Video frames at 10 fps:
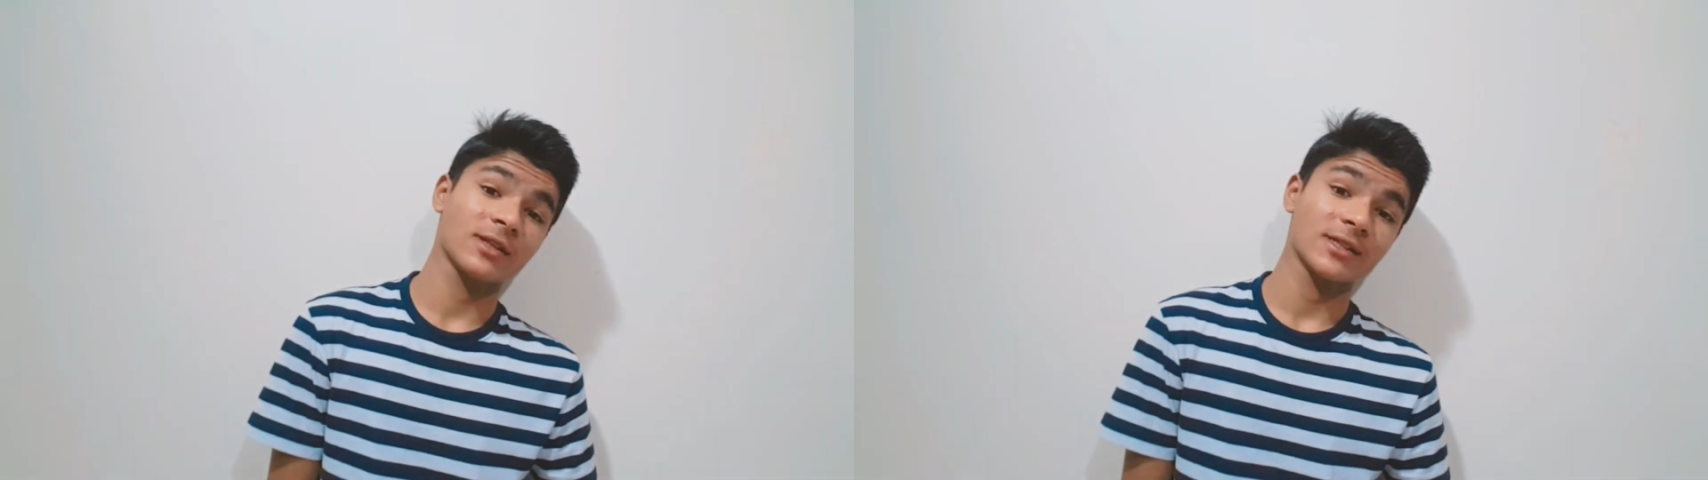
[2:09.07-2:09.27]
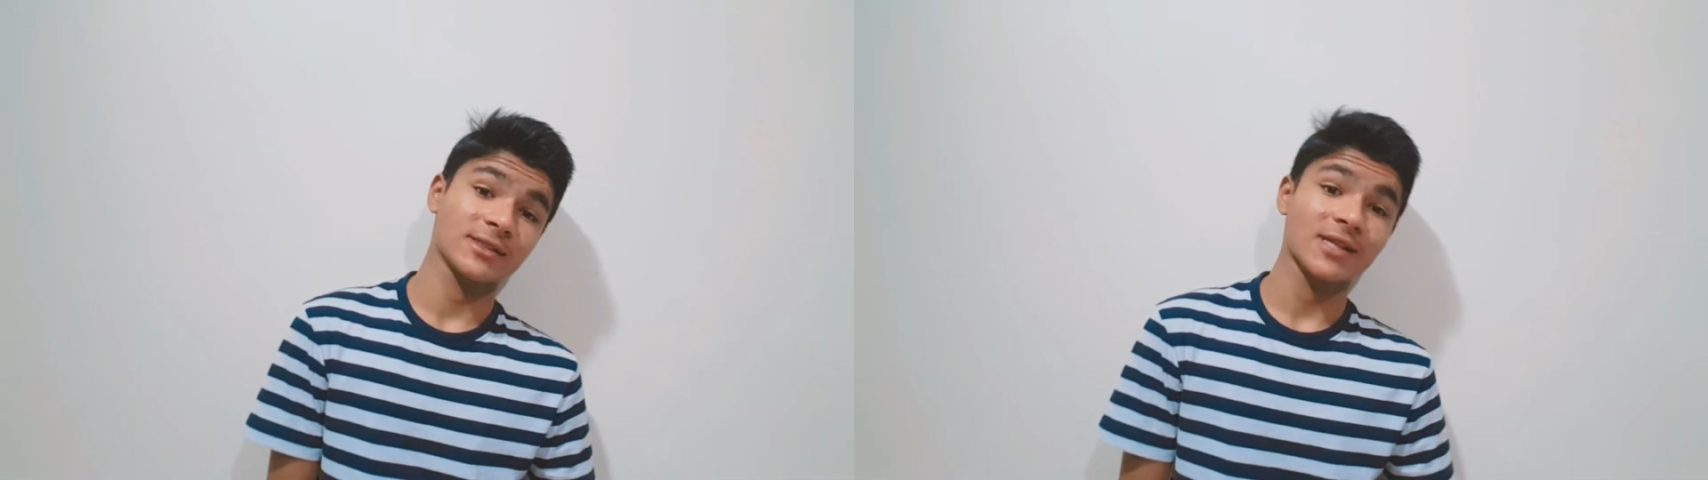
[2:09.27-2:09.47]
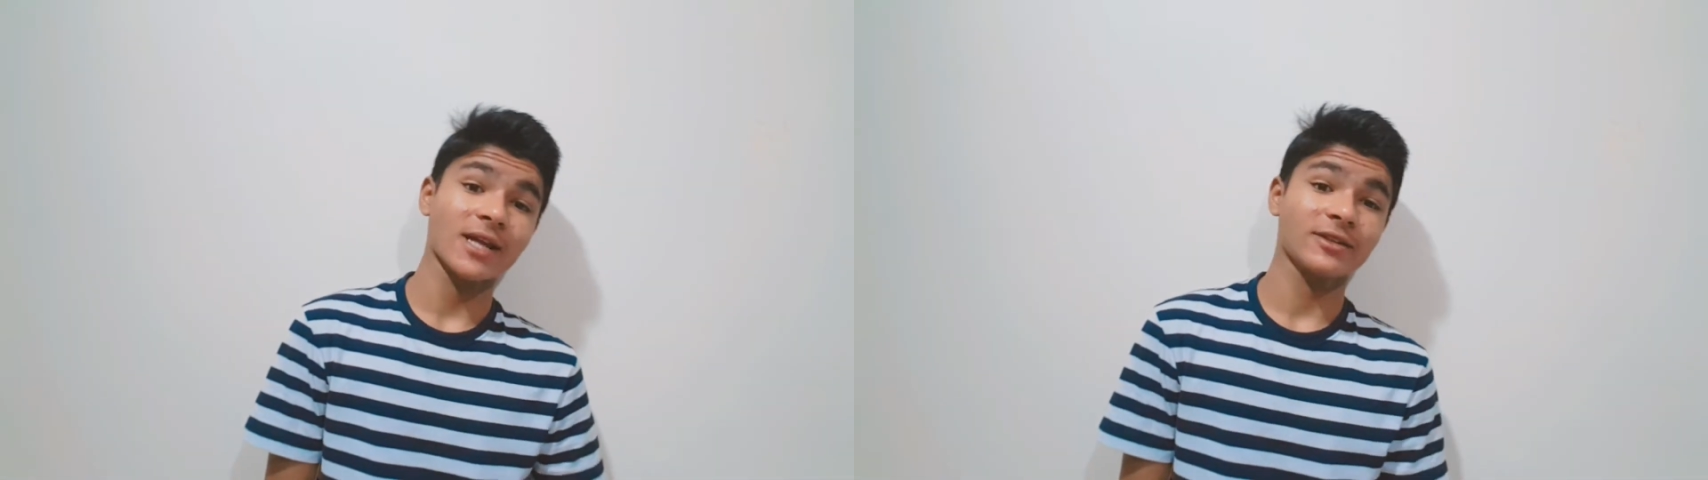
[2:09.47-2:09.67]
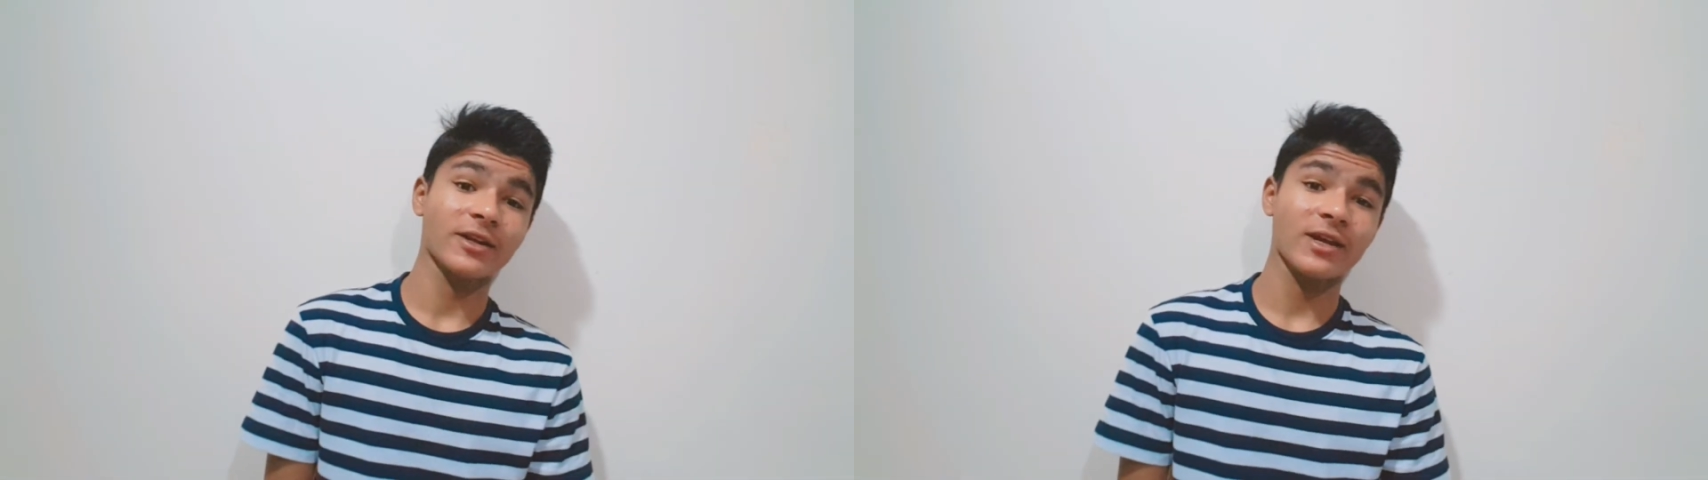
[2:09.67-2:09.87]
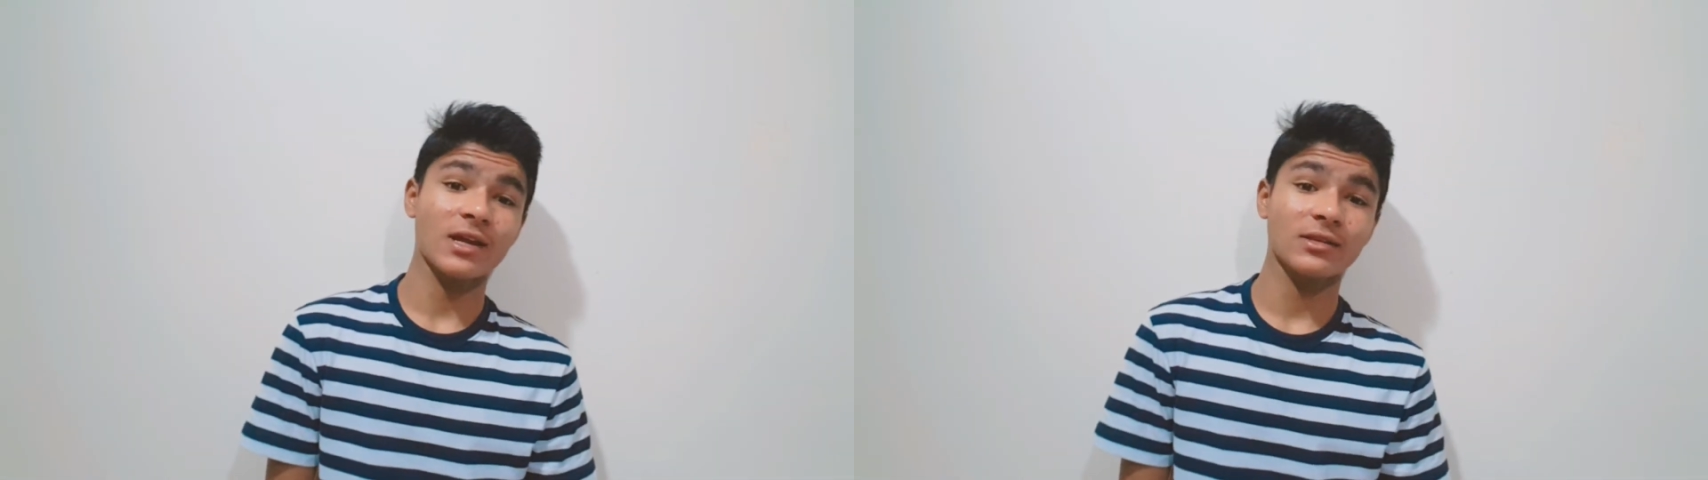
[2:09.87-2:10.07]
is
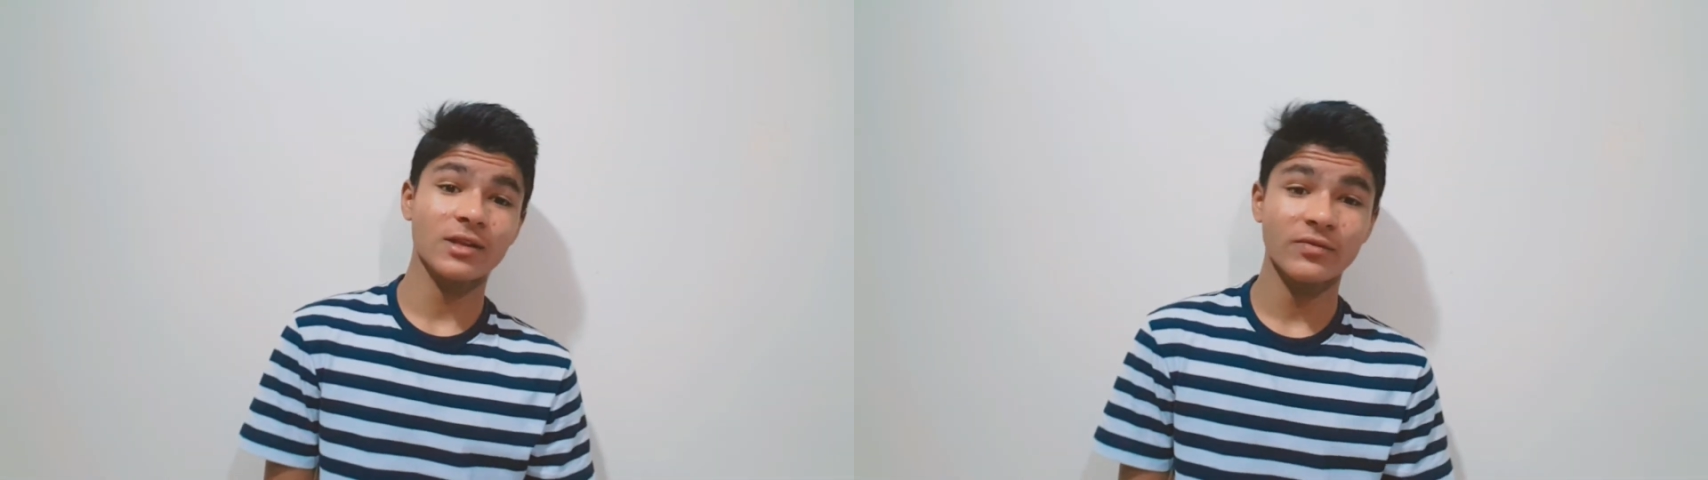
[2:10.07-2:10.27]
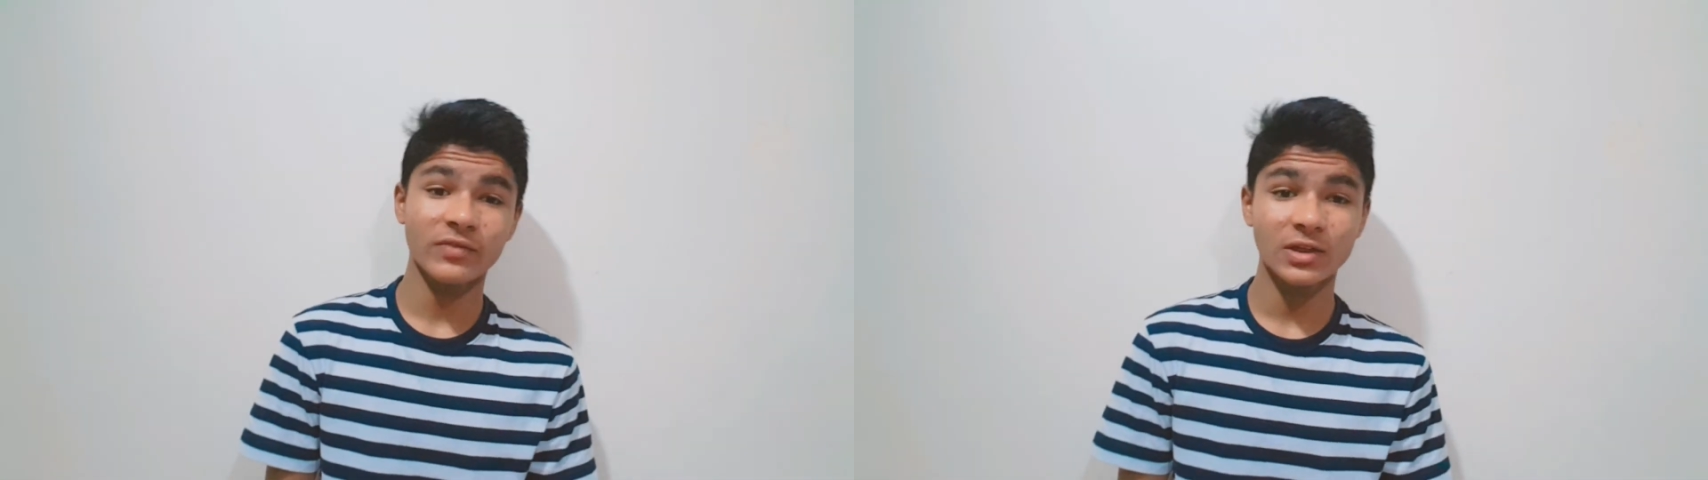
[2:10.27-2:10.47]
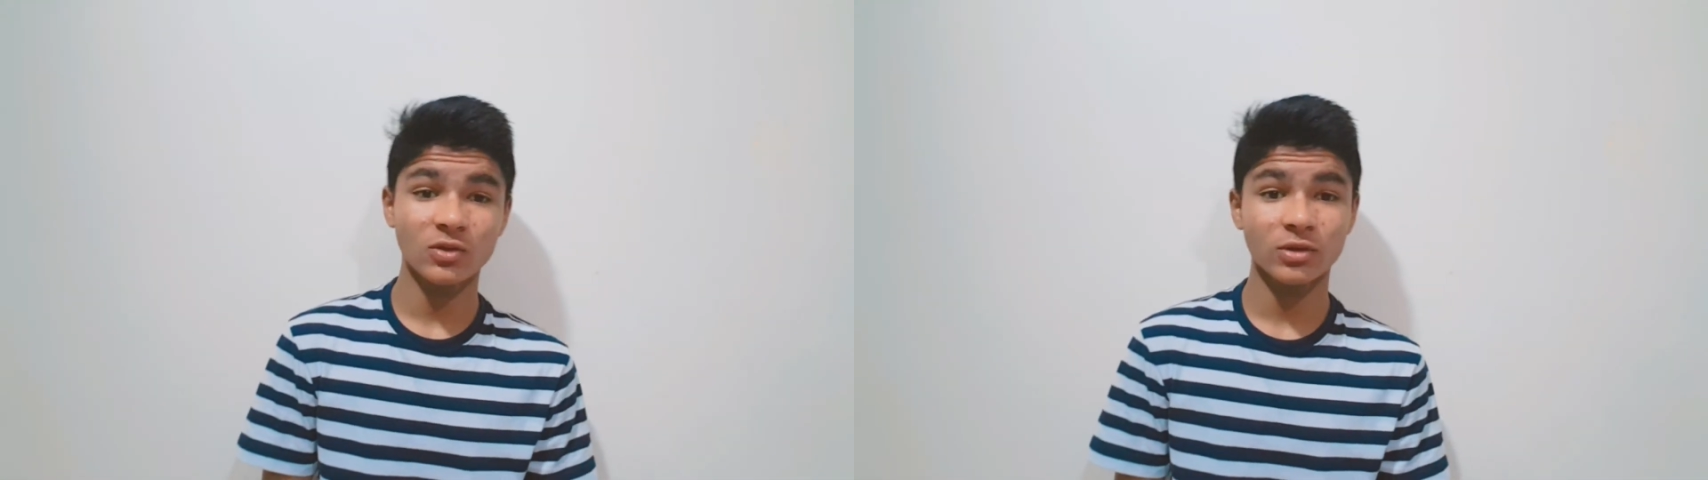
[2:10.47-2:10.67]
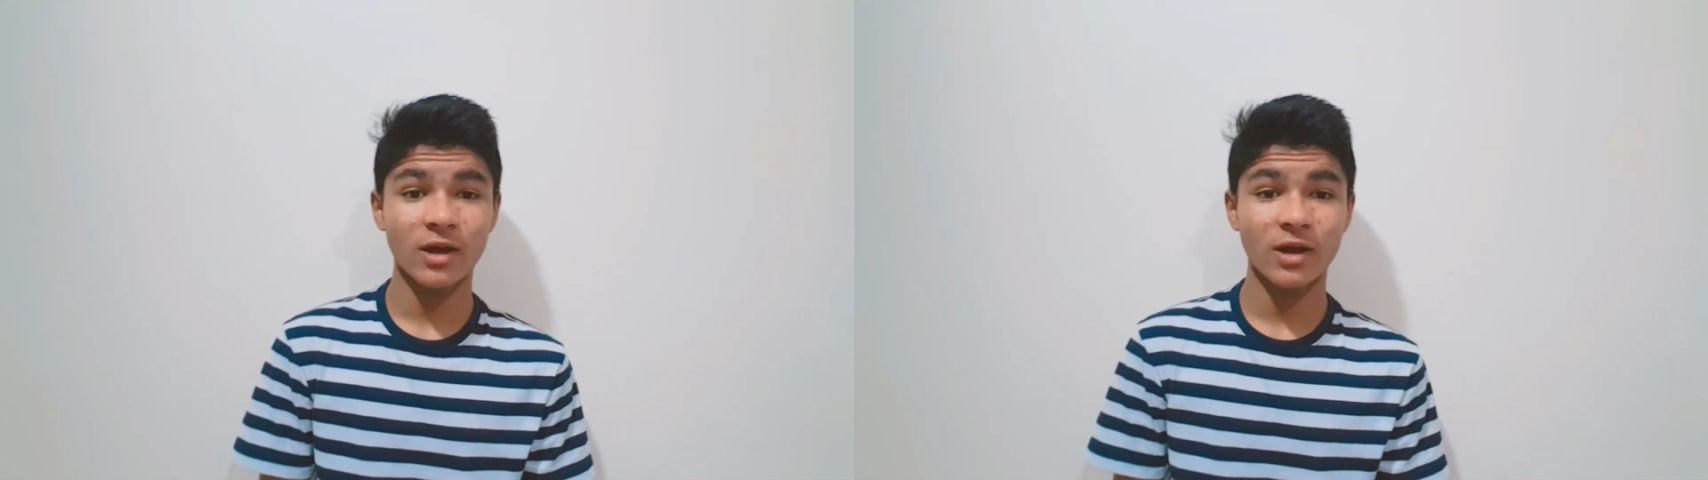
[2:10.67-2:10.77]
saturday and then we don't